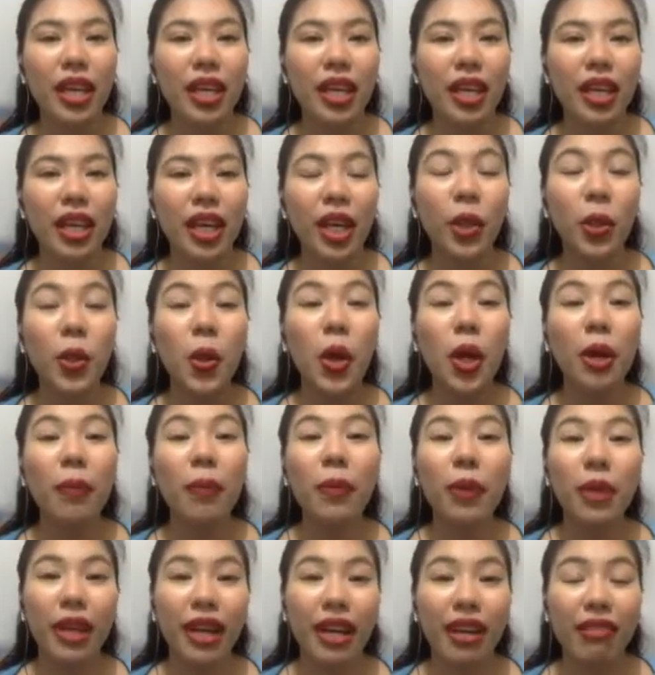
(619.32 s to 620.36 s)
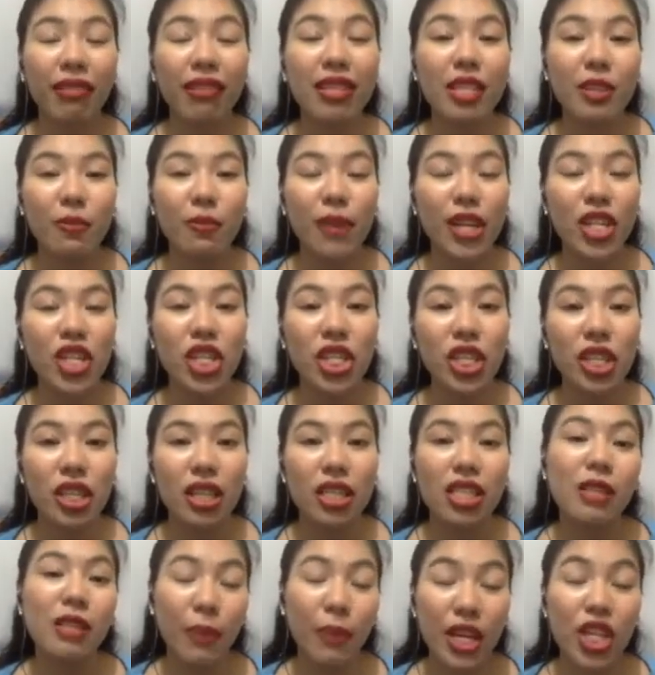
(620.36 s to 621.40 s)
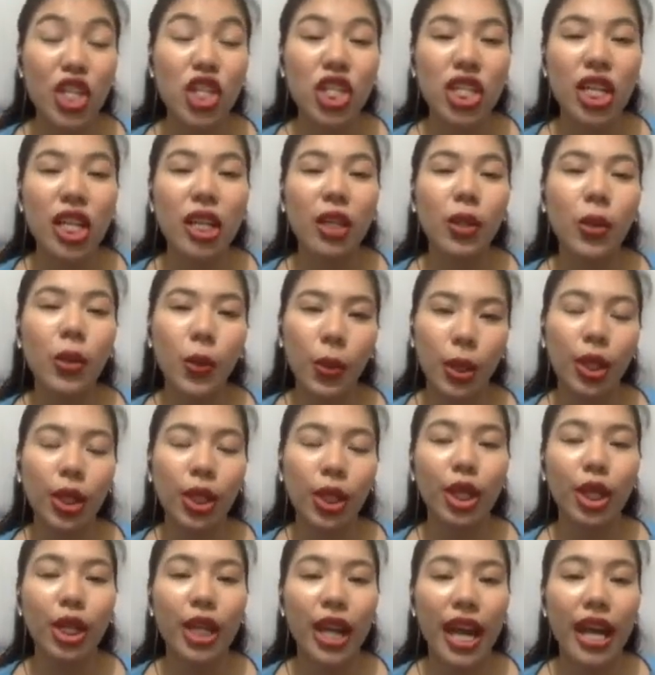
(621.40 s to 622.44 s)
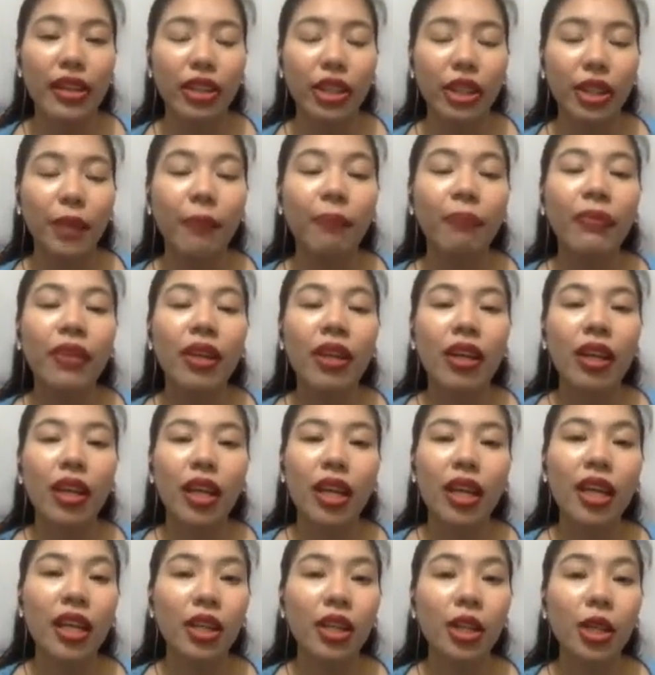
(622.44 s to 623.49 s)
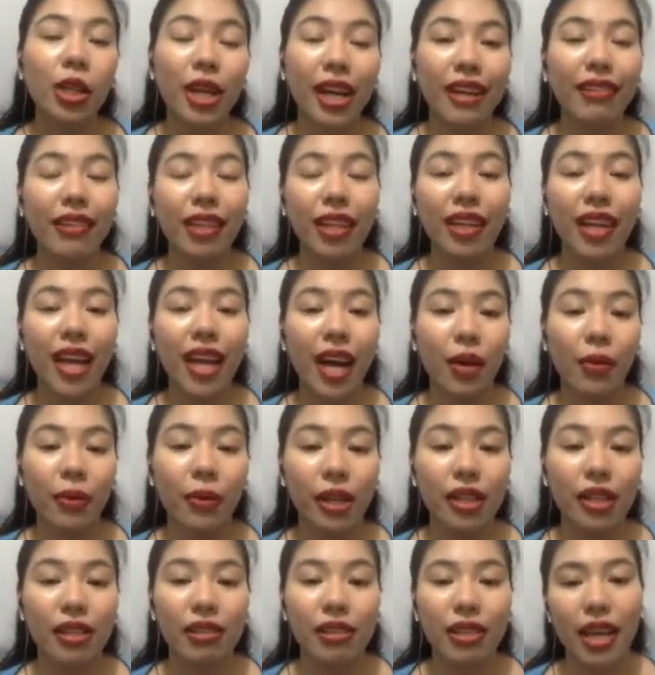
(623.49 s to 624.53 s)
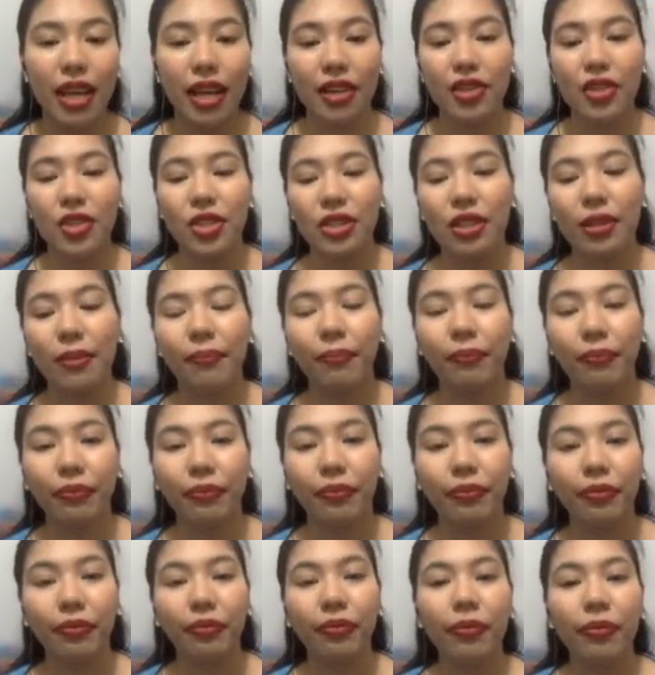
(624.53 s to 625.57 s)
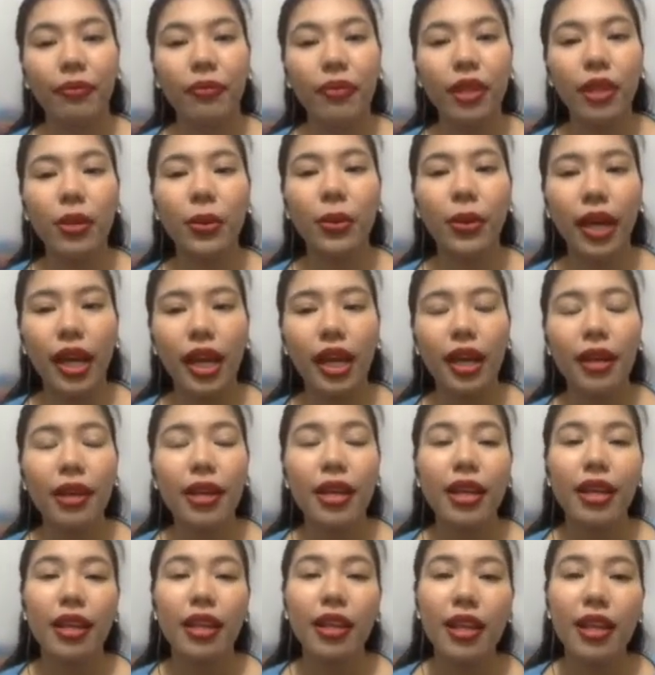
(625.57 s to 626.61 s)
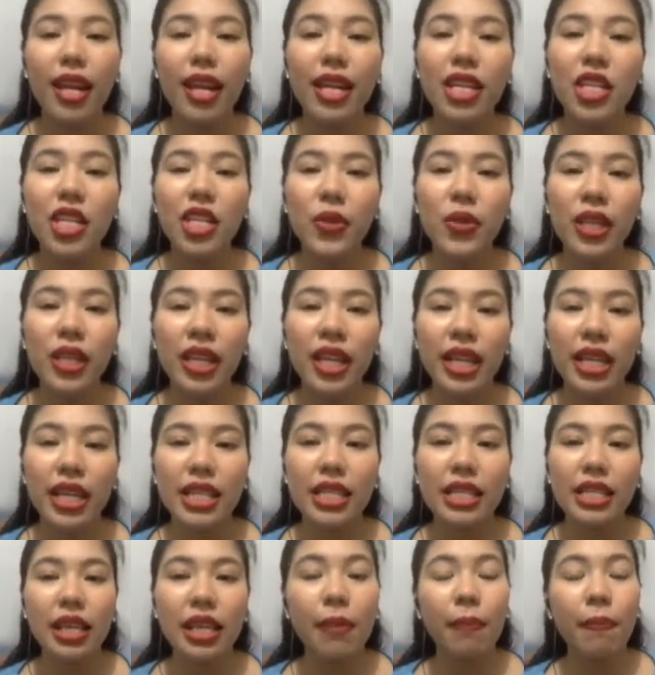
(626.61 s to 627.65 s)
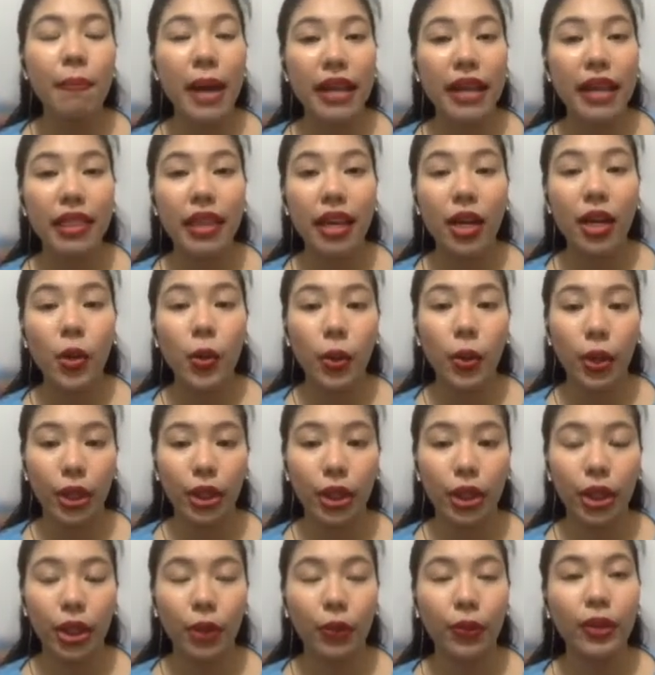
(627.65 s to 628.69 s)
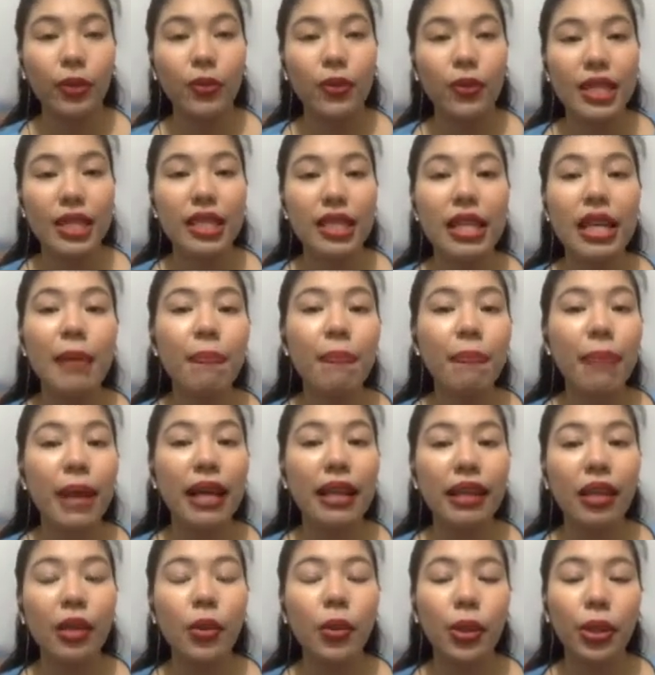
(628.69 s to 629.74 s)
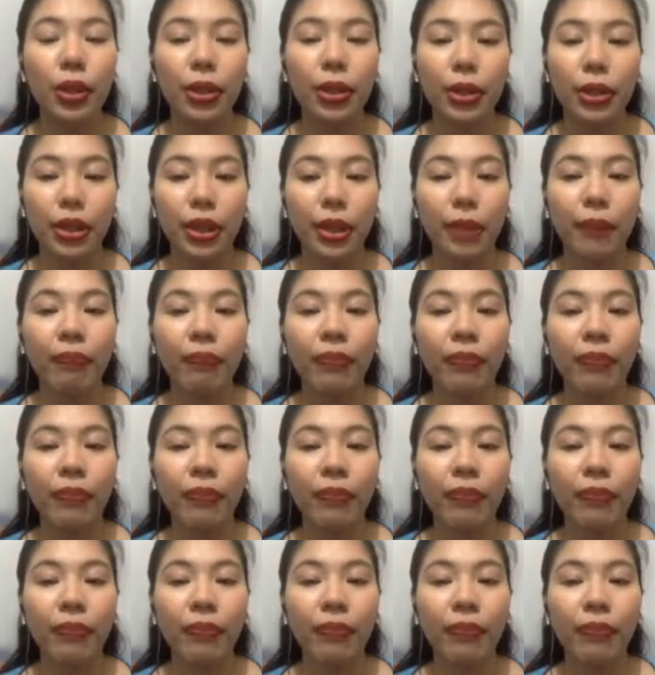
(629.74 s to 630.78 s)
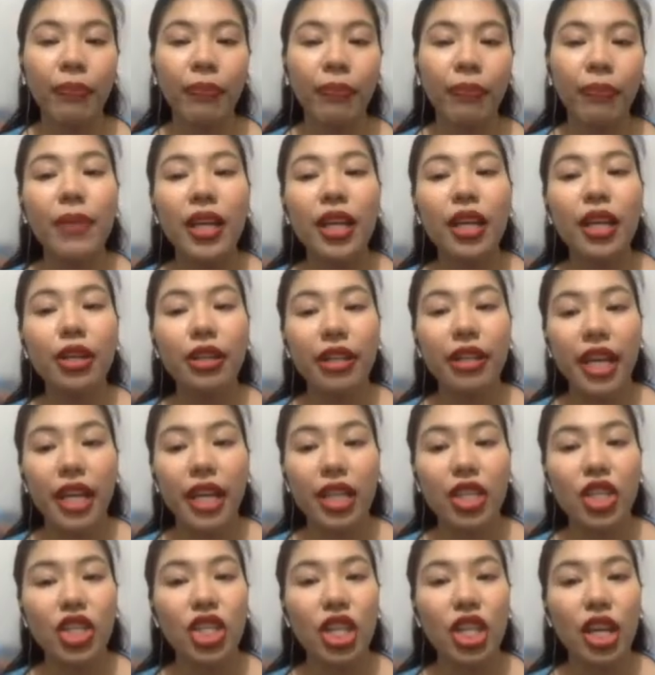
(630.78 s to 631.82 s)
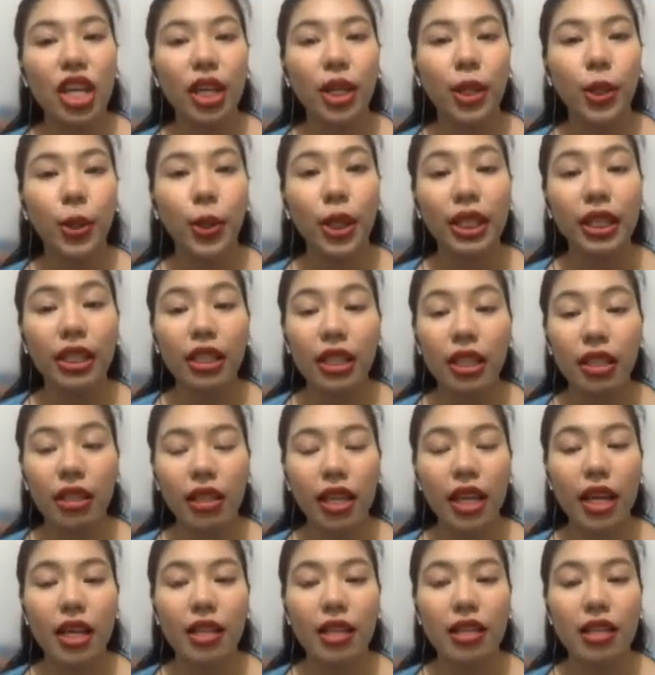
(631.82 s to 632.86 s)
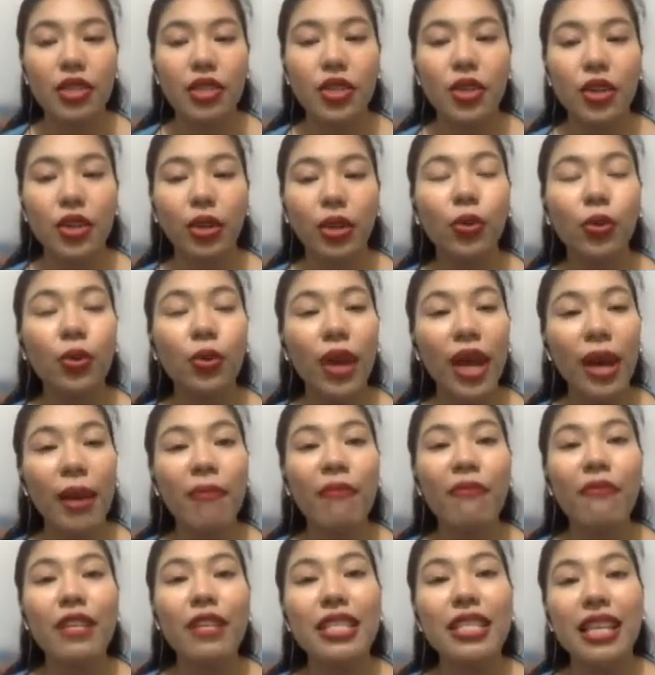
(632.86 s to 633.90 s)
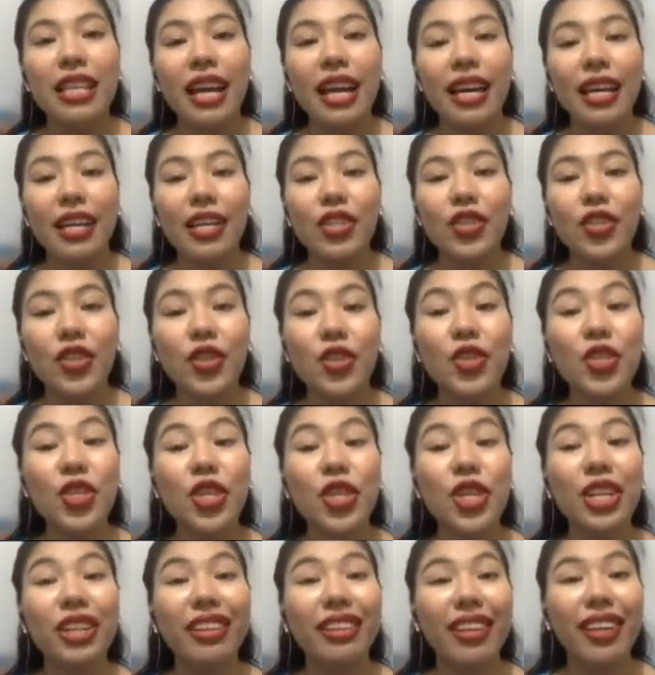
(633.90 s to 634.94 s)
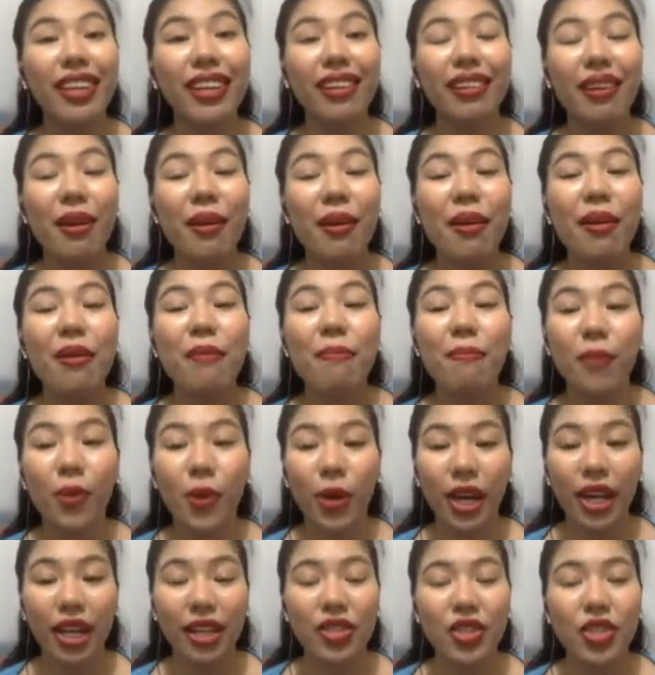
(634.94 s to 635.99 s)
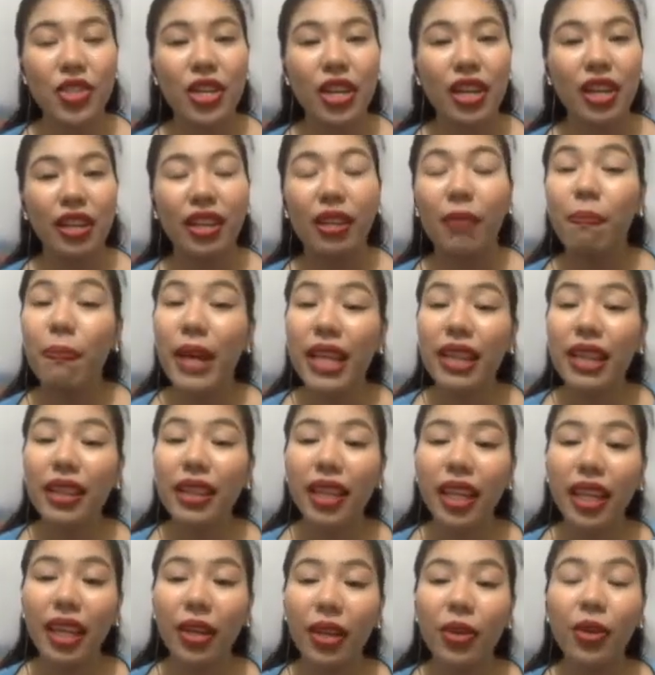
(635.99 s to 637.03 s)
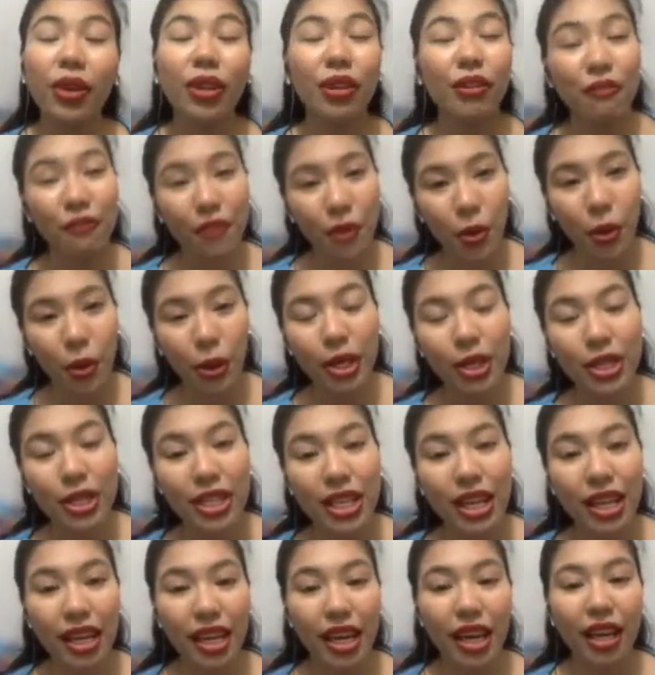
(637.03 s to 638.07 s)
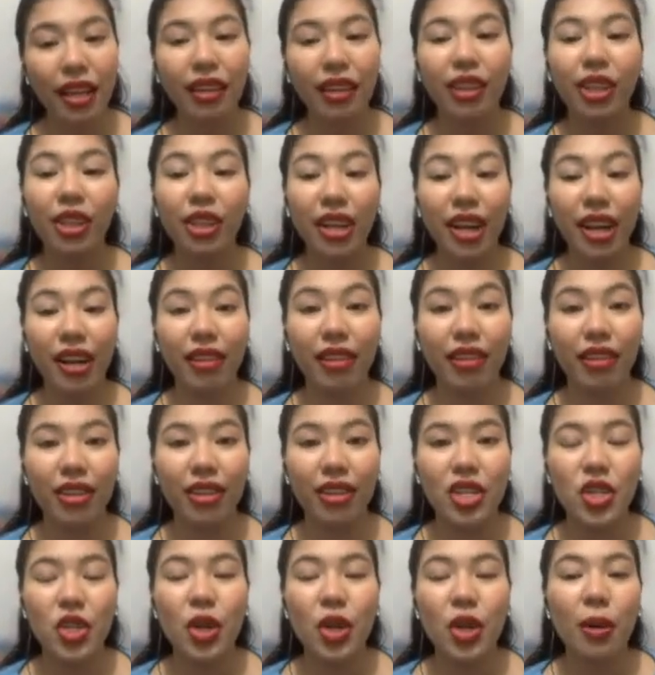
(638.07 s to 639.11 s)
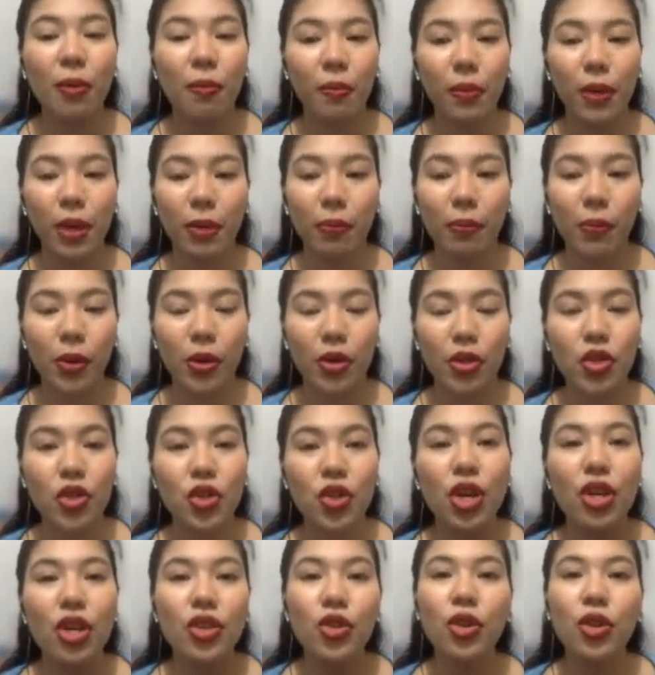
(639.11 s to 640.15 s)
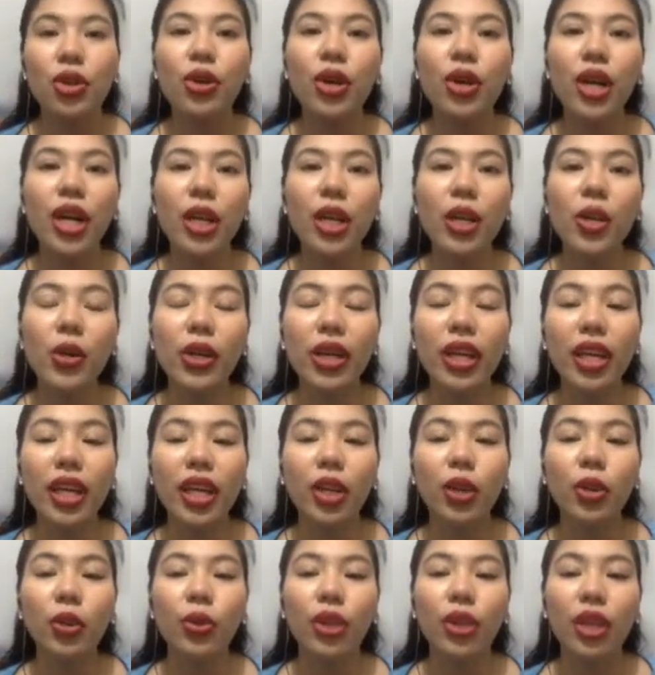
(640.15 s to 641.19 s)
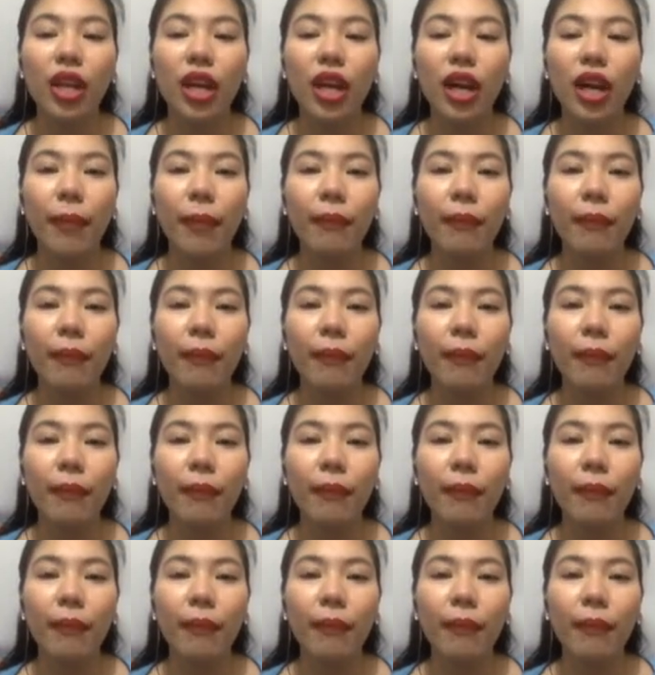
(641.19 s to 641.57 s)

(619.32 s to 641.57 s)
incorporate the special spatial order rather in writing our text. Okay, the next one is empathic order. When we say empathic order, you simply arrange your details to emphasize certain points, depending on, of course, again, the writer's purpose. So you are looking into the